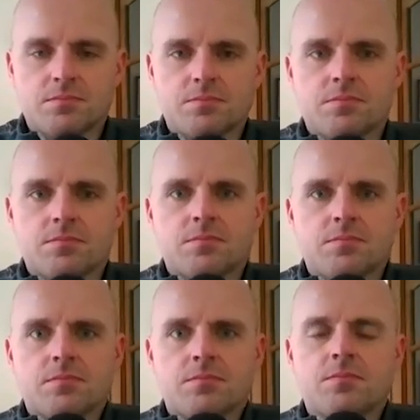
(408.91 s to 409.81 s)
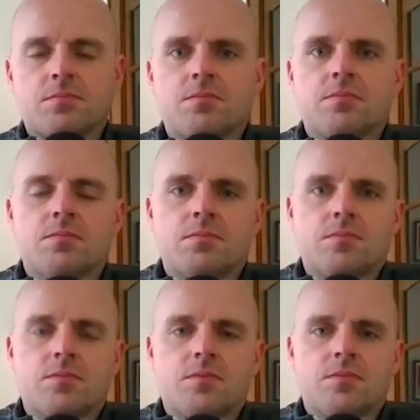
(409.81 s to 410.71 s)

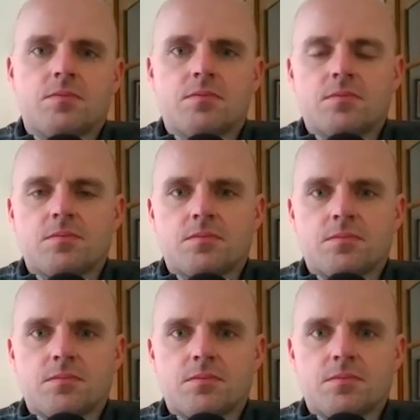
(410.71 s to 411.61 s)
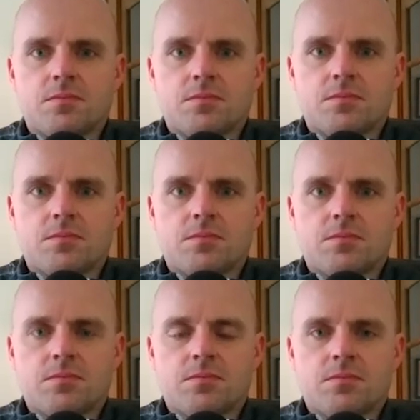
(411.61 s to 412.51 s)

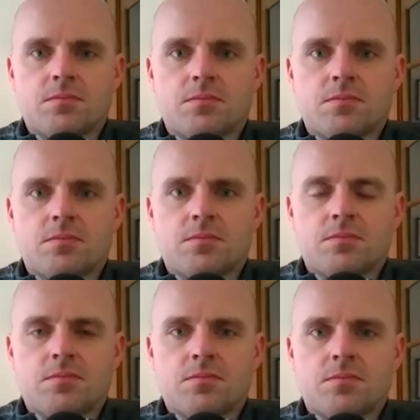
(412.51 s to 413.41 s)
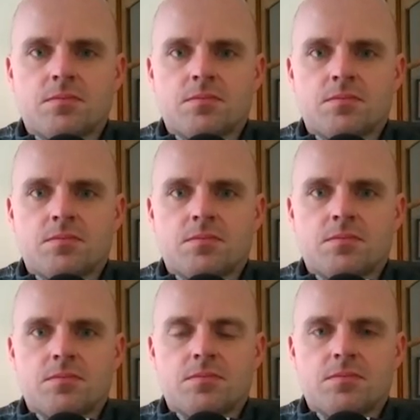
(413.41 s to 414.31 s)

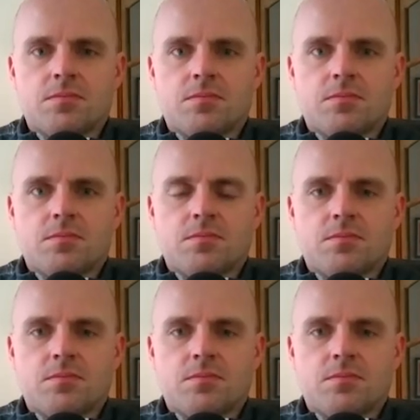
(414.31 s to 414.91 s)
No words are spoken by the person on screen.